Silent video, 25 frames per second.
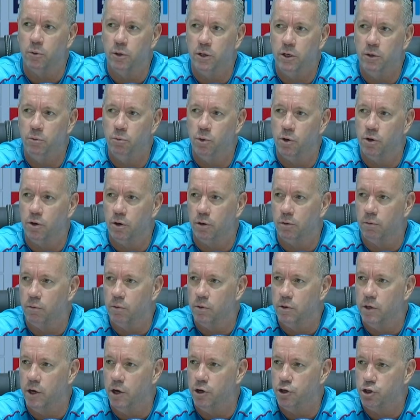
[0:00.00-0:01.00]
We didn't want
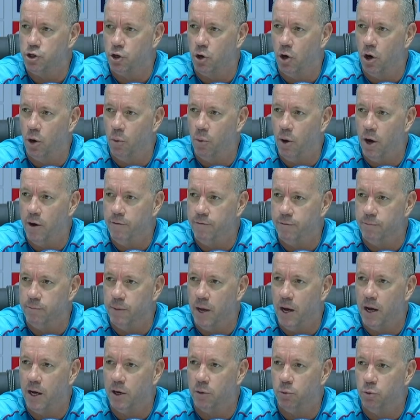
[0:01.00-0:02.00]
to you know shy away from
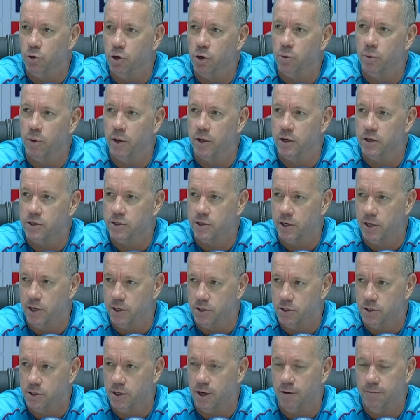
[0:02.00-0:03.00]
the hard work. We understand
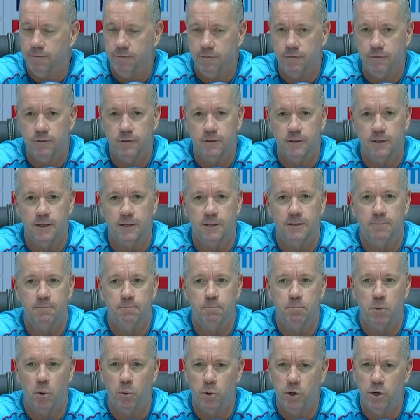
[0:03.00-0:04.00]
it's tough
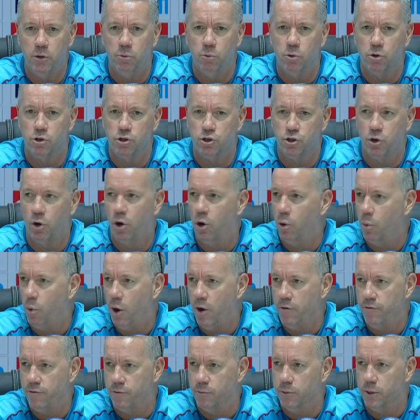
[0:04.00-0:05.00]
um, but we didn't want to shy
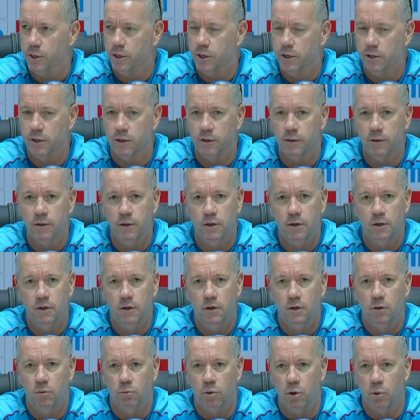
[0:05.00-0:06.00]
away from it either.
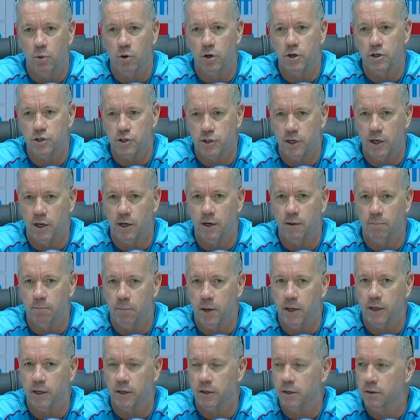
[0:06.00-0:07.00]
We wanted to stand up and
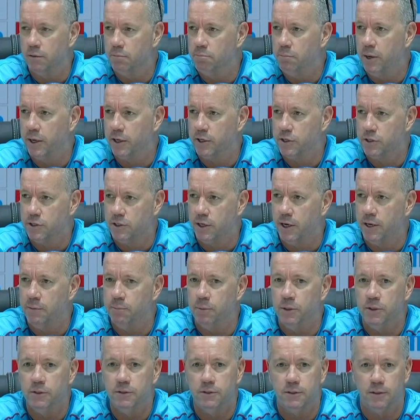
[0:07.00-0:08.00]
make a, make a
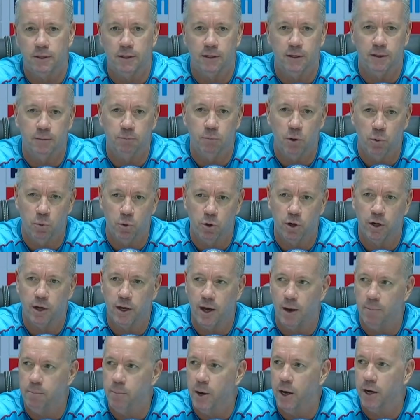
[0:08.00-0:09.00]
statement. Um, we wanted to
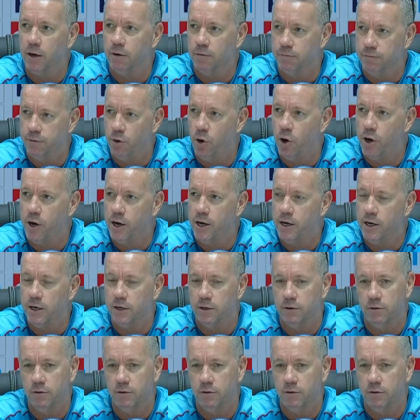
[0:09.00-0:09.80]
come back and fight hard.